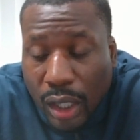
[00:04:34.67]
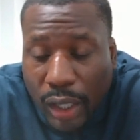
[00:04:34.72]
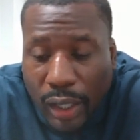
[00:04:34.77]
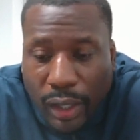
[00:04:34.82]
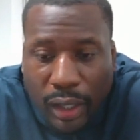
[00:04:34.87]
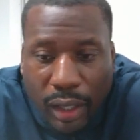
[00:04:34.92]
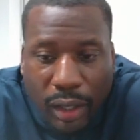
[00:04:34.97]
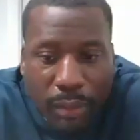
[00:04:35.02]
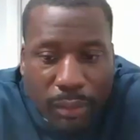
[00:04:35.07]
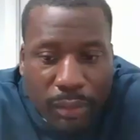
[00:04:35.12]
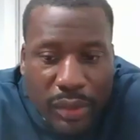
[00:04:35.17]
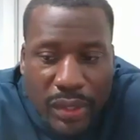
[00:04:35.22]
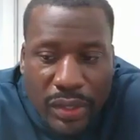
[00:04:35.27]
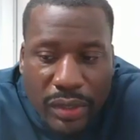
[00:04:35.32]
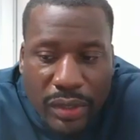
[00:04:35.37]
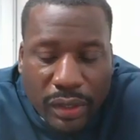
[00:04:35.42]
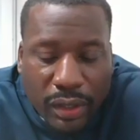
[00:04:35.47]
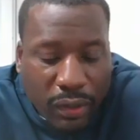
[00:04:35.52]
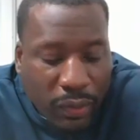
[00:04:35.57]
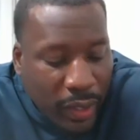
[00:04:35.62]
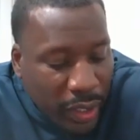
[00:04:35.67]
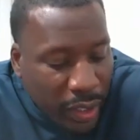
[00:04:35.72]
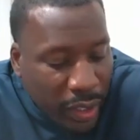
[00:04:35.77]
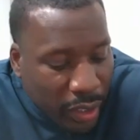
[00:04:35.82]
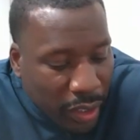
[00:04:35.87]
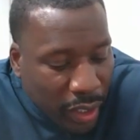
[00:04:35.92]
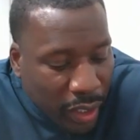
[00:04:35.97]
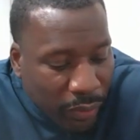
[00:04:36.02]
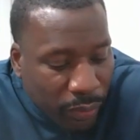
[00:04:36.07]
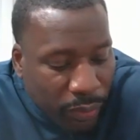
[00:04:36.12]
You know,
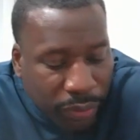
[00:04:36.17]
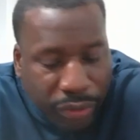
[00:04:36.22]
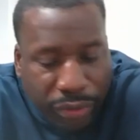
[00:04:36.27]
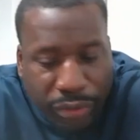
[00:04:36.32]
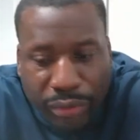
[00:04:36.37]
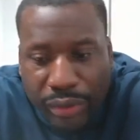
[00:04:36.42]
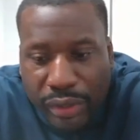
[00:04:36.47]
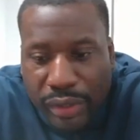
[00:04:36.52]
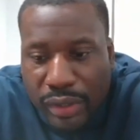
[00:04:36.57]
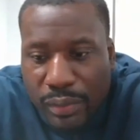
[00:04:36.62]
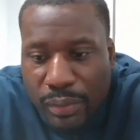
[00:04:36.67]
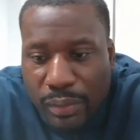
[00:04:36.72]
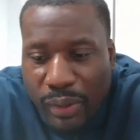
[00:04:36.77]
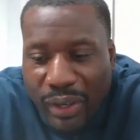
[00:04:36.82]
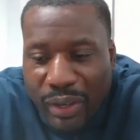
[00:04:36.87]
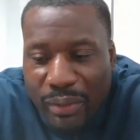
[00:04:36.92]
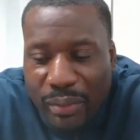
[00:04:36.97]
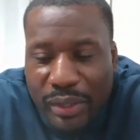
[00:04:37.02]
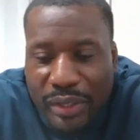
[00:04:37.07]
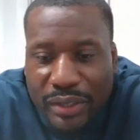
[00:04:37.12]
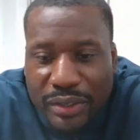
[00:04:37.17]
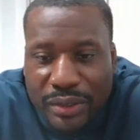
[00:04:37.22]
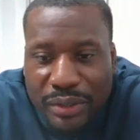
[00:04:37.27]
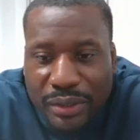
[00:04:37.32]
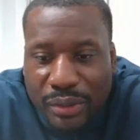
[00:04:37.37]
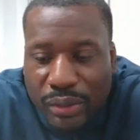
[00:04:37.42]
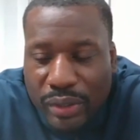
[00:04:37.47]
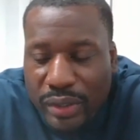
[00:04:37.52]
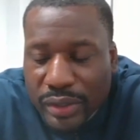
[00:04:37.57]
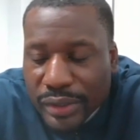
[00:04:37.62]
our recruiting department is
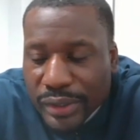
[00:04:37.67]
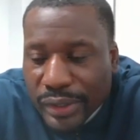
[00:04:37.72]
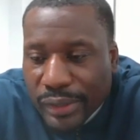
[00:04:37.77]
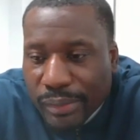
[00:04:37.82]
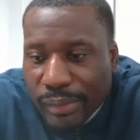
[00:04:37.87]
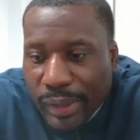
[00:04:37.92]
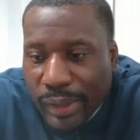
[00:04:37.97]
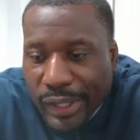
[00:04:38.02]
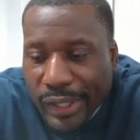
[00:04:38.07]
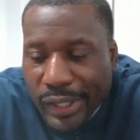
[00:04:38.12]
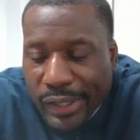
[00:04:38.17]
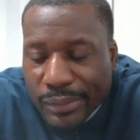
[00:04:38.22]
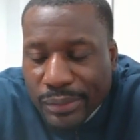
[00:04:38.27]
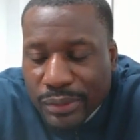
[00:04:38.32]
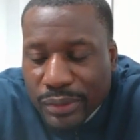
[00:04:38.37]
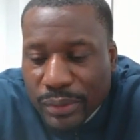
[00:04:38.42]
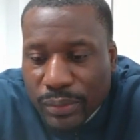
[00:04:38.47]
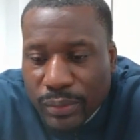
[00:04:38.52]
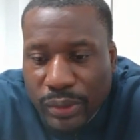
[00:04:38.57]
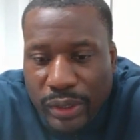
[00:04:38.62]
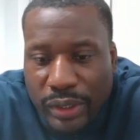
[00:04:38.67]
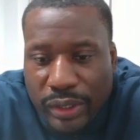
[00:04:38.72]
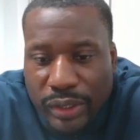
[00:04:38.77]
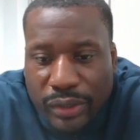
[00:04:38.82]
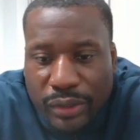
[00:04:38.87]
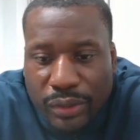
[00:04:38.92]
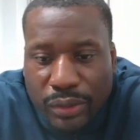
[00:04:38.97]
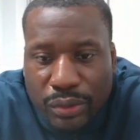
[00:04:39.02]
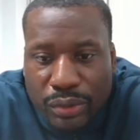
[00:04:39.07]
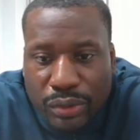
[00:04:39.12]
doing some really
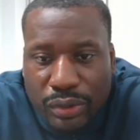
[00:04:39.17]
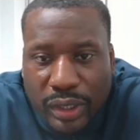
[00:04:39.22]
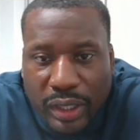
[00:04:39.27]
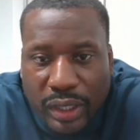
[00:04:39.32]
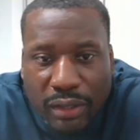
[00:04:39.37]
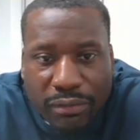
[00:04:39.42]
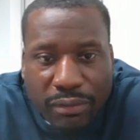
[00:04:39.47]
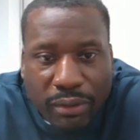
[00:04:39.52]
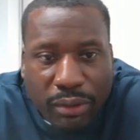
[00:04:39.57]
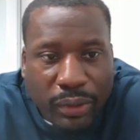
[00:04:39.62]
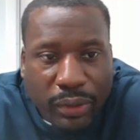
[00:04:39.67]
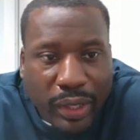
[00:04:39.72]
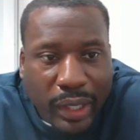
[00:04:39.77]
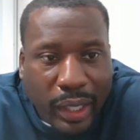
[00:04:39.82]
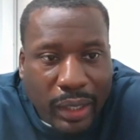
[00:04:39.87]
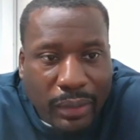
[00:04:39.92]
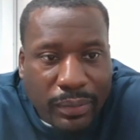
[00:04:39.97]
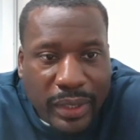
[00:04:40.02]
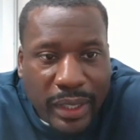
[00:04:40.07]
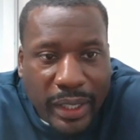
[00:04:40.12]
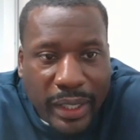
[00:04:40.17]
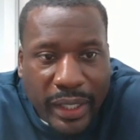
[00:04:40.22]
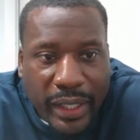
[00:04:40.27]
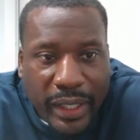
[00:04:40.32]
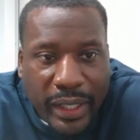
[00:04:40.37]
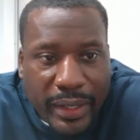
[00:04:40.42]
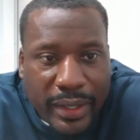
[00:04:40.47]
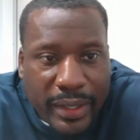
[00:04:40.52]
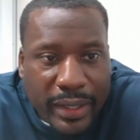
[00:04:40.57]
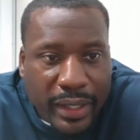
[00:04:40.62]
cool stuff on game
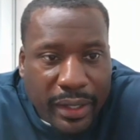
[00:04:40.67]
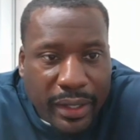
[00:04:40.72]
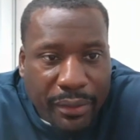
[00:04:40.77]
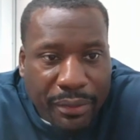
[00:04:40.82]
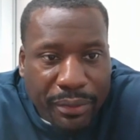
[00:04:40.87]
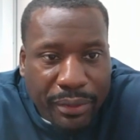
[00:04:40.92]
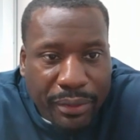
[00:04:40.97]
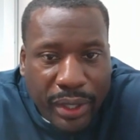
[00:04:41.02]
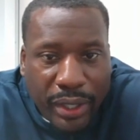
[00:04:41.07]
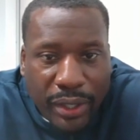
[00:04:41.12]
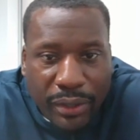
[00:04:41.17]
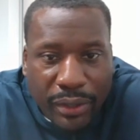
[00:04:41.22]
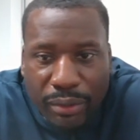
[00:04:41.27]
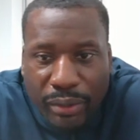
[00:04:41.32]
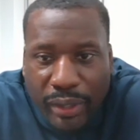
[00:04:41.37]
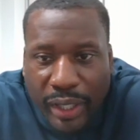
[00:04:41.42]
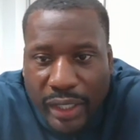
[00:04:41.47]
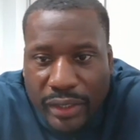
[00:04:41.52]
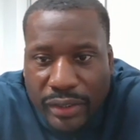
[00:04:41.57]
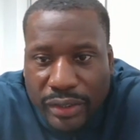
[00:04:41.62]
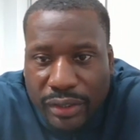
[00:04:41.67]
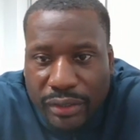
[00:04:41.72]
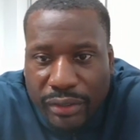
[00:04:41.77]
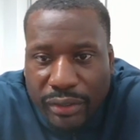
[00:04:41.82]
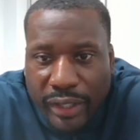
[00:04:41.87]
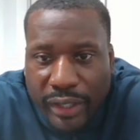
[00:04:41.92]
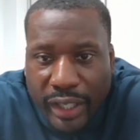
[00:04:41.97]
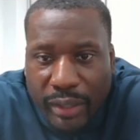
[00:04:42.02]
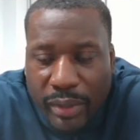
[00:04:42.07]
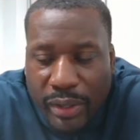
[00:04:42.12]
day through
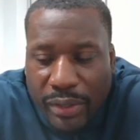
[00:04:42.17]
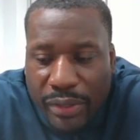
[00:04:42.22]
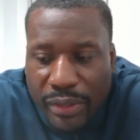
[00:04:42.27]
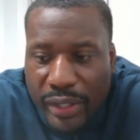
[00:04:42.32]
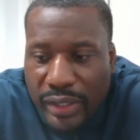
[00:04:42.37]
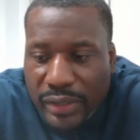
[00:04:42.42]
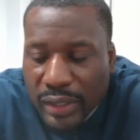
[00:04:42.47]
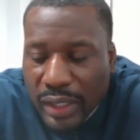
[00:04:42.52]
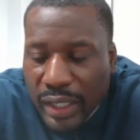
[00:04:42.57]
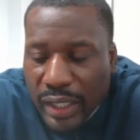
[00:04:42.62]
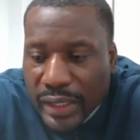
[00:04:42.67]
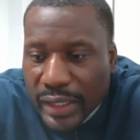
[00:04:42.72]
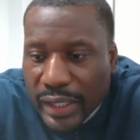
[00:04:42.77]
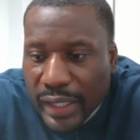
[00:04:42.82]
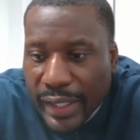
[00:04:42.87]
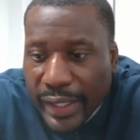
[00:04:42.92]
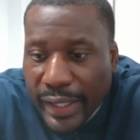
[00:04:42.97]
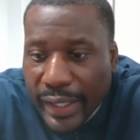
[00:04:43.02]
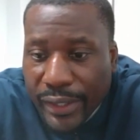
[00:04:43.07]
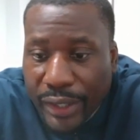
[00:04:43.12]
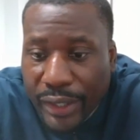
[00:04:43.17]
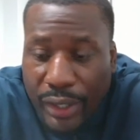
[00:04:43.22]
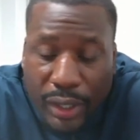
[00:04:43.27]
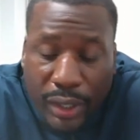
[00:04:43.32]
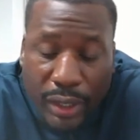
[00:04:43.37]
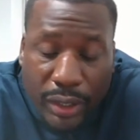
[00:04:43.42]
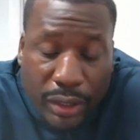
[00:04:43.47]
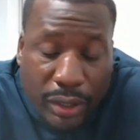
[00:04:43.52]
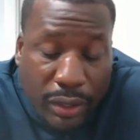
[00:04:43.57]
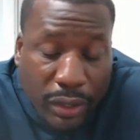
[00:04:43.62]
Instagram and things like that.
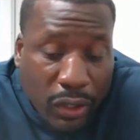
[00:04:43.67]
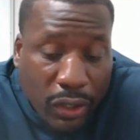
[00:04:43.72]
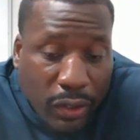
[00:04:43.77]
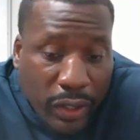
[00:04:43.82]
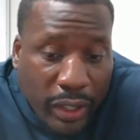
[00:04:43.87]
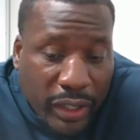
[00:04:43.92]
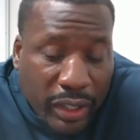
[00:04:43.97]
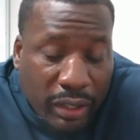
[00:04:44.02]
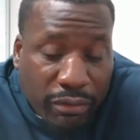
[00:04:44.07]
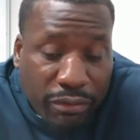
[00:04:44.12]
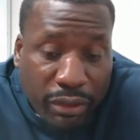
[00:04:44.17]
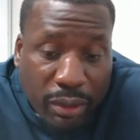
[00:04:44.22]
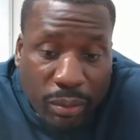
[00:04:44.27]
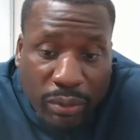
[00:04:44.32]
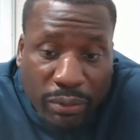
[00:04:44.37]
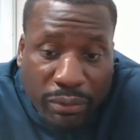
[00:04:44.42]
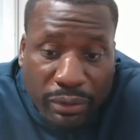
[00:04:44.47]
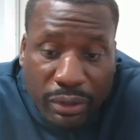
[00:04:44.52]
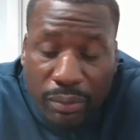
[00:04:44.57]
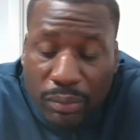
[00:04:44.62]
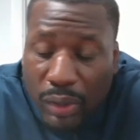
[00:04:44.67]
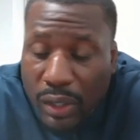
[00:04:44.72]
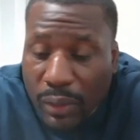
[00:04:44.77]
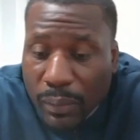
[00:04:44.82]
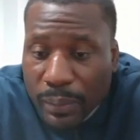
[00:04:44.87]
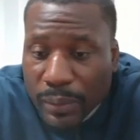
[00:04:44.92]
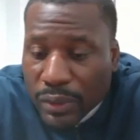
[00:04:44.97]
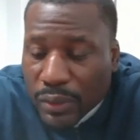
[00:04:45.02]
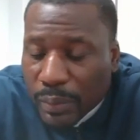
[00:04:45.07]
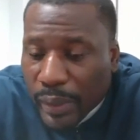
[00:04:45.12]
You know, and then from a football
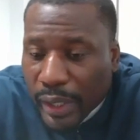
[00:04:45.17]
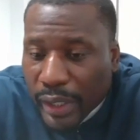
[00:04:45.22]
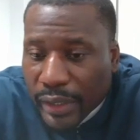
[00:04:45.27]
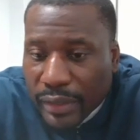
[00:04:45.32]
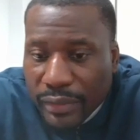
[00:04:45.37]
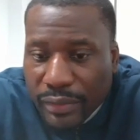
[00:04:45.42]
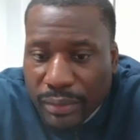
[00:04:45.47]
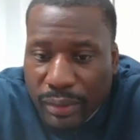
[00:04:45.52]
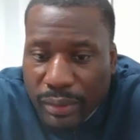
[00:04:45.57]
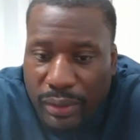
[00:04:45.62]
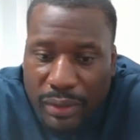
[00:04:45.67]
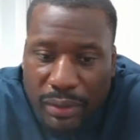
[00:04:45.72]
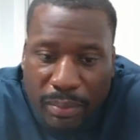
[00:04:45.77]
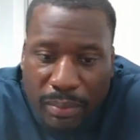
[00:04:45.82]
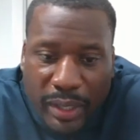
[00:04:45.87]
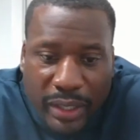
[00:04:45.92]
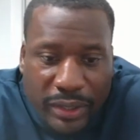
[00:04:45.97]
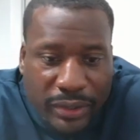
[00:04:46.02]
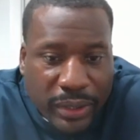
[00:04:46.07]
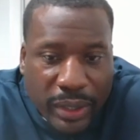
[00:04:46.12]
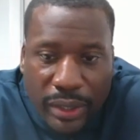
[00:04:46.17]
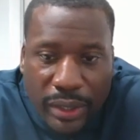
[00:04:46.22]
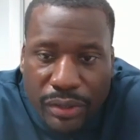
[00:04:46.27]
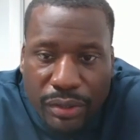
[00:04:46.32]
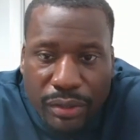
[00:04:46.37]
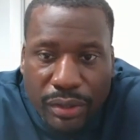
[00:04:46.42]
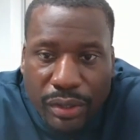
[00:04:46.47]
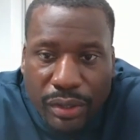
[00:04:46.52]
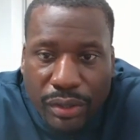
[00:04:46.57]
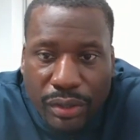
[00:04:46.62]
perspective, one of the best
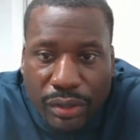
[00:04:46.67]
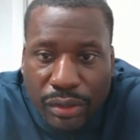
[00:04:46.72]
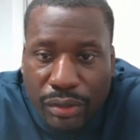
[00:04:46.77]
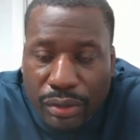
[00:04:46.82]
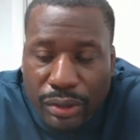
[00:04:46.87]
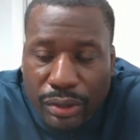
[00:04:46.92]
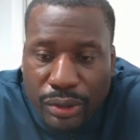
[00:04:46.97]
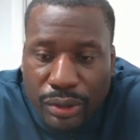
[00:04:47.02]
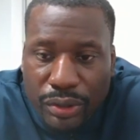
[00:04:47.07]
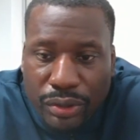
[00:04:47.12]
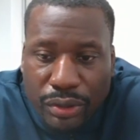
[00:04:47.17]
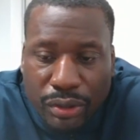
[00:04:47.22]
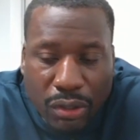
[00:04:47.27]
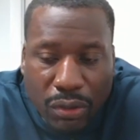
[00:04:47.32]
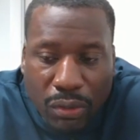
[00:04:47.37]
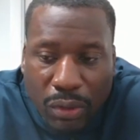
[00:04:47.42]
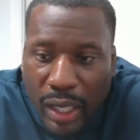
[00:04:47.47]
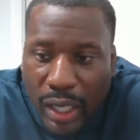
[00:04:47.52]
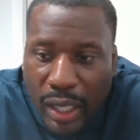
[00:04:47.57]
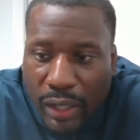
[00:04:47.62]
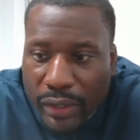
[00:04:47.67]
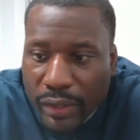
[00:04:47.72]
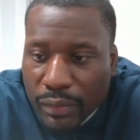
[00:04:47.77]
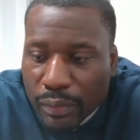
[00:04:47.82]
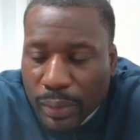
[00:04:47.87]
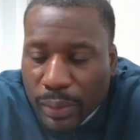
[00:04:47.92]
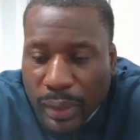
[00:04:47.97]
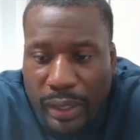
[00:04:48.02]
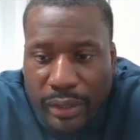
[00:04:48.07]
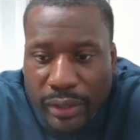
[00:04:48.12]
things you can do is just go out
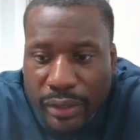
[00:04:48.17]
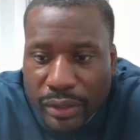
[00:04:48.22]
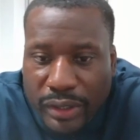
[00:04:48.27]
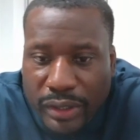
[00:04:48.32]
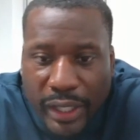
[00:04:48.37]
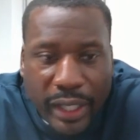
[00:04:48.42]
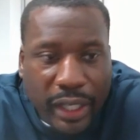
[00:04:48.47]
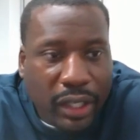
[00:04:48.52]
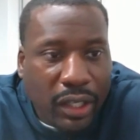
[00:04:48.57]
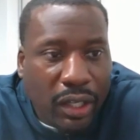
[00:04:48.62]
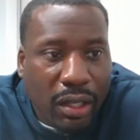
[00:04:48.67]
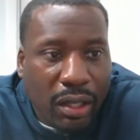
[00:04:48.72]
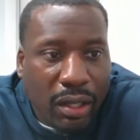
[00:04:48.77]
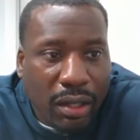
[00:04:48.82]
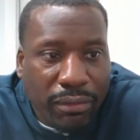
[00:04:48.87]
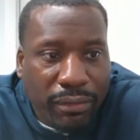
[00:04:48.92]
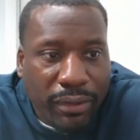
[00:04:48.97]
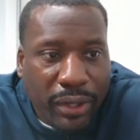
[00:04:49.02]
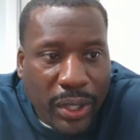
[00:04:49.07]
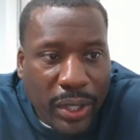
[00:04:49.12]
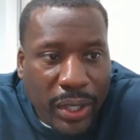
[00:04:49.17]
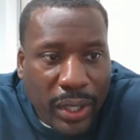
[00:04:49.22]
and play your tail off.